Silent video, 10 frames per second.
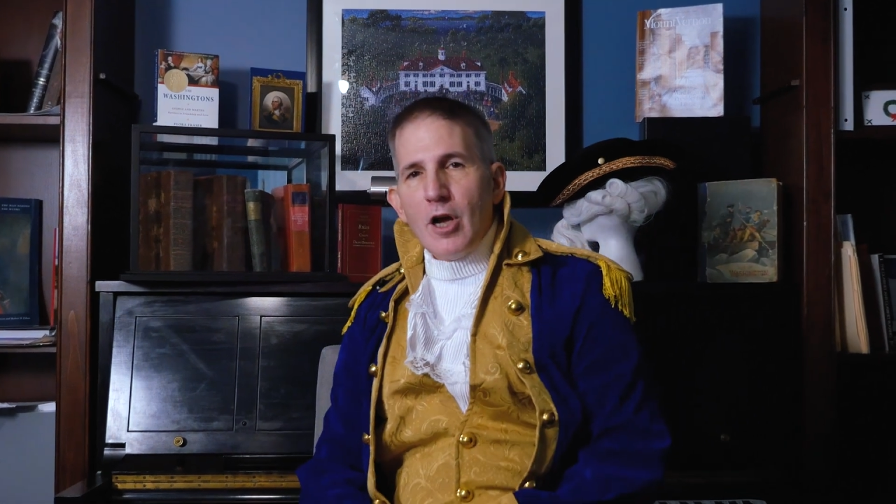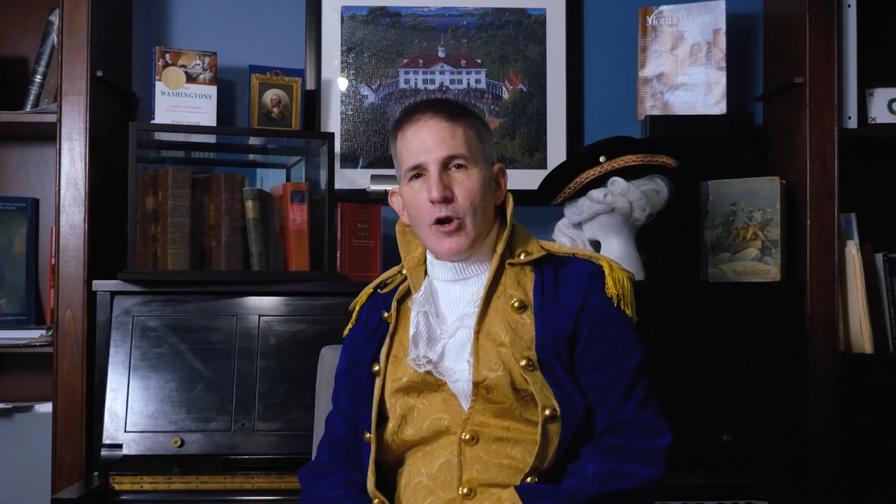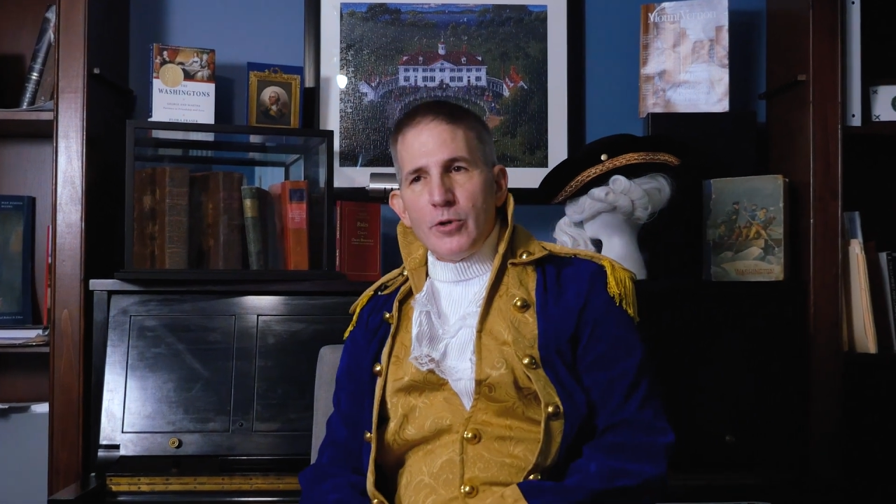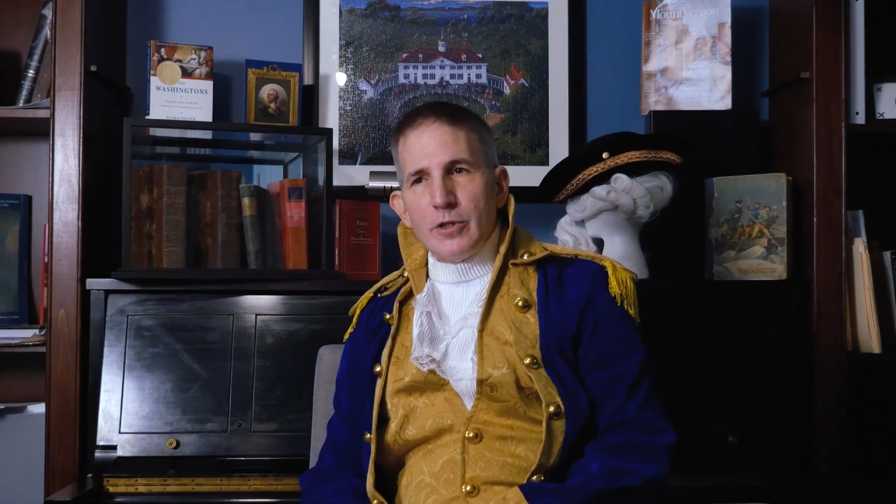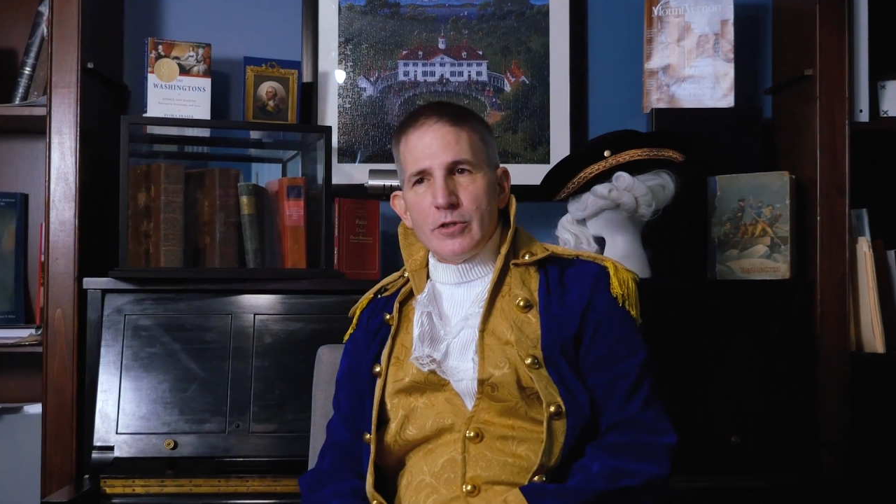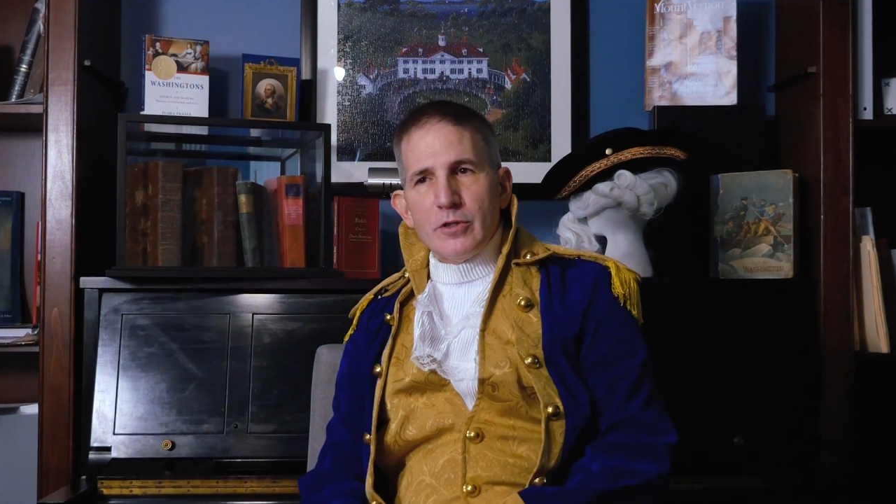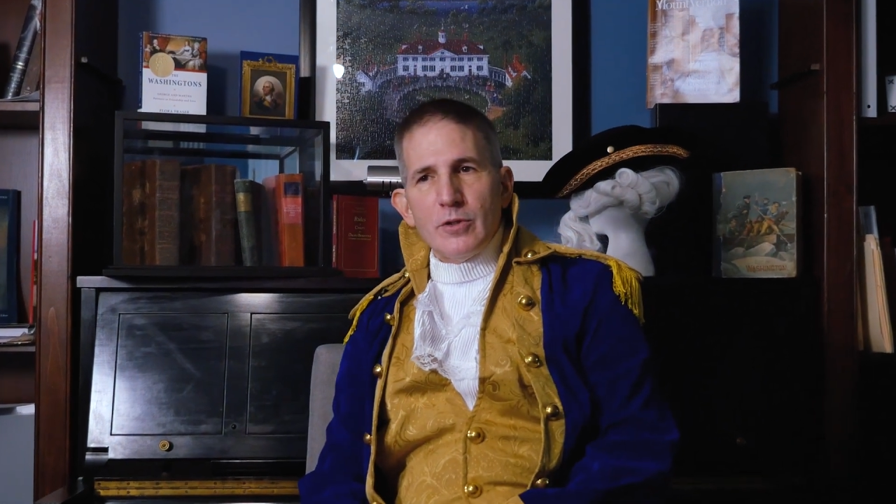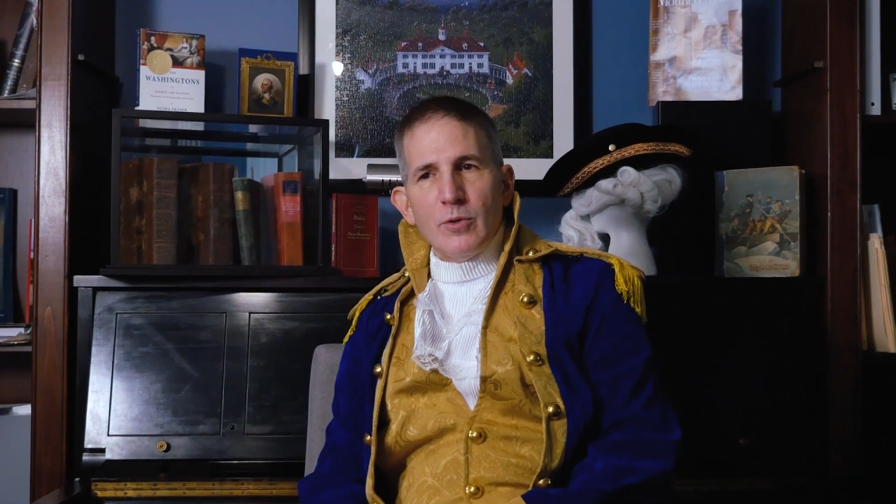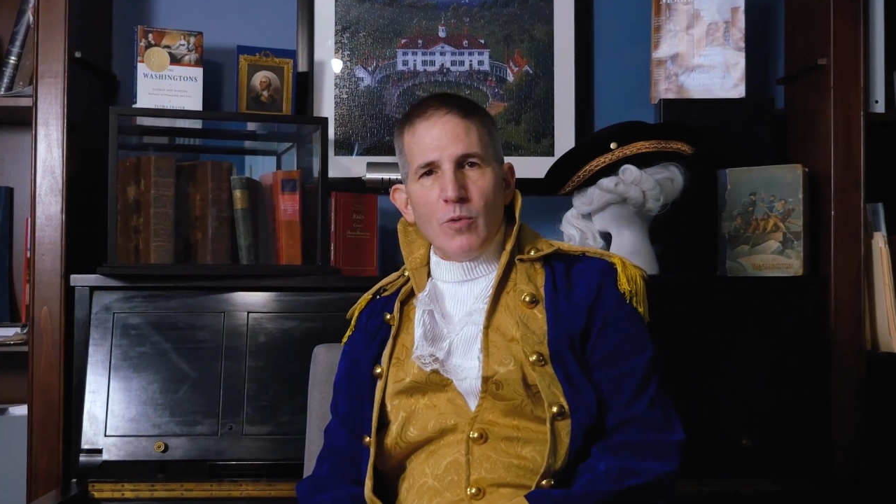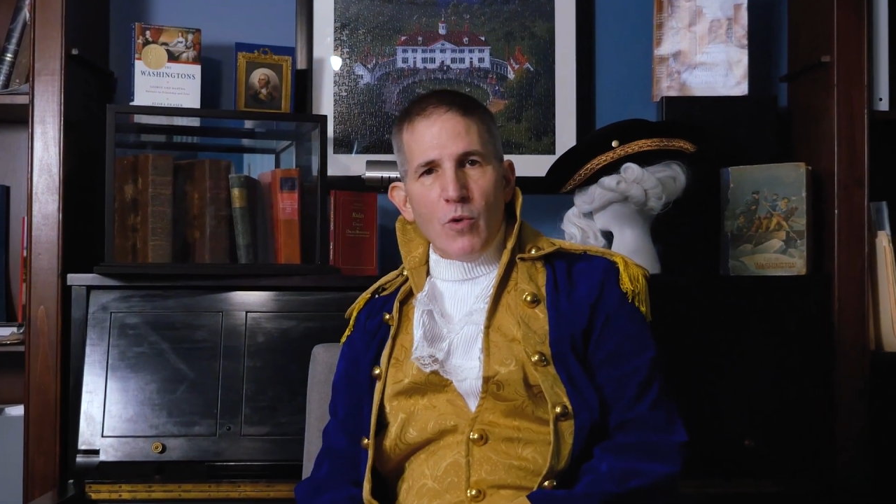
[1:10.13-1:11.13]

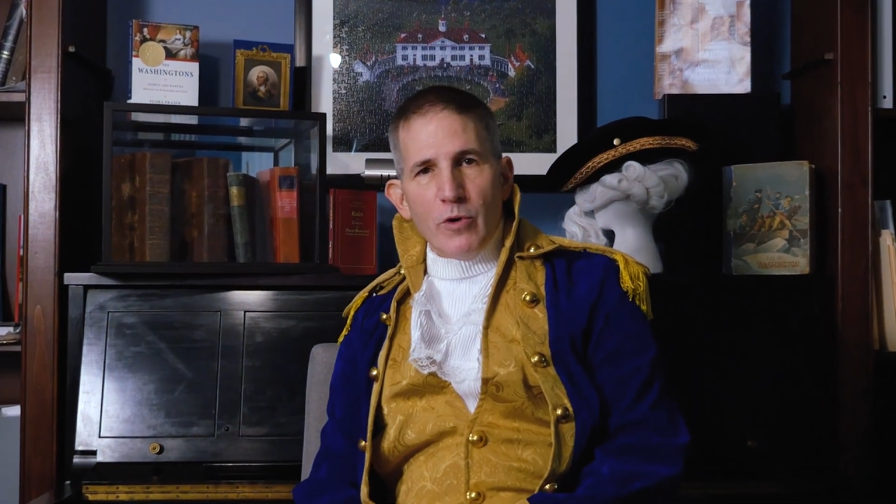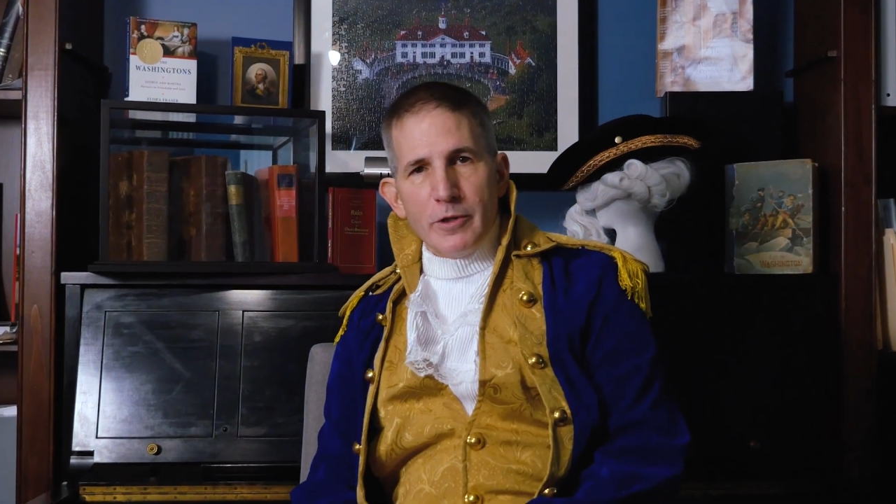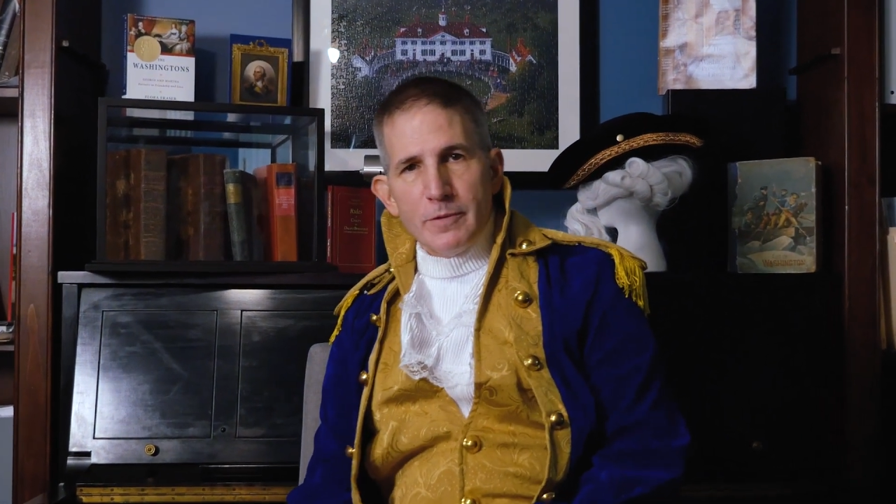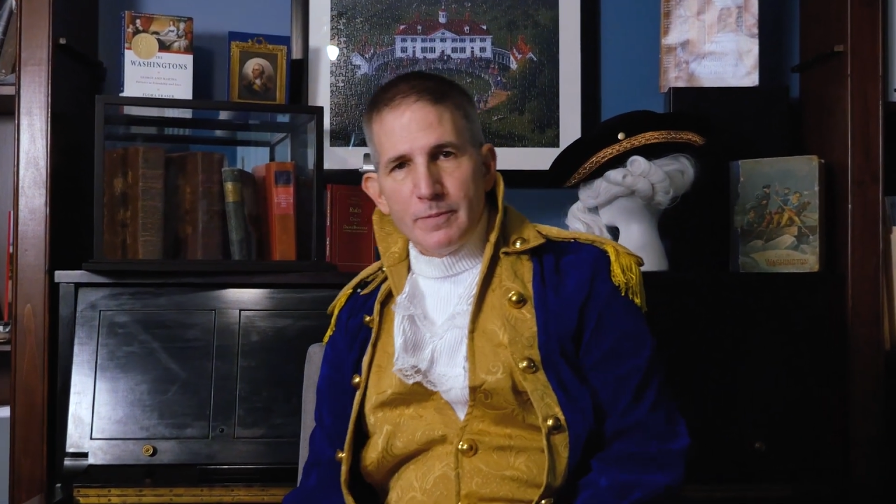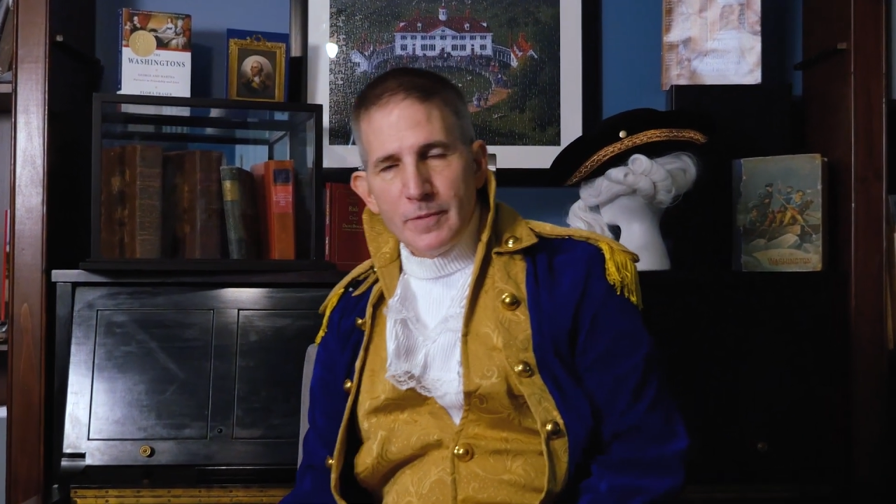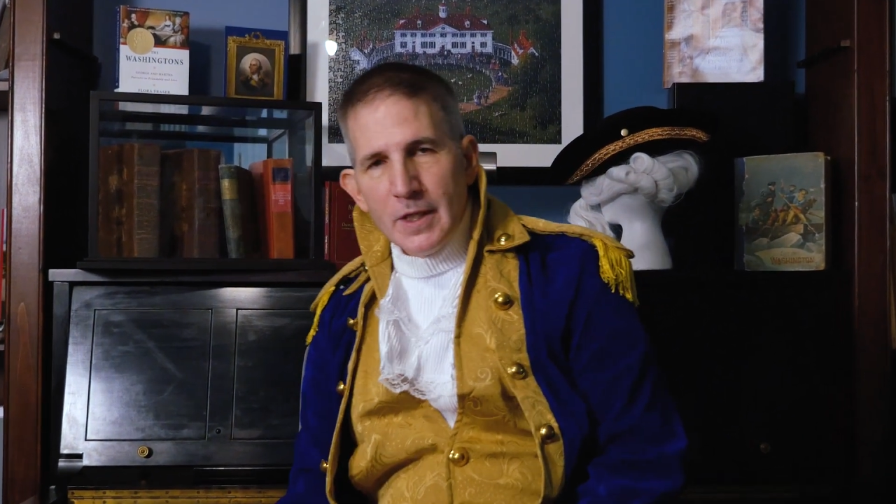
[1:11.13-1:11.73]
Otis, Warren,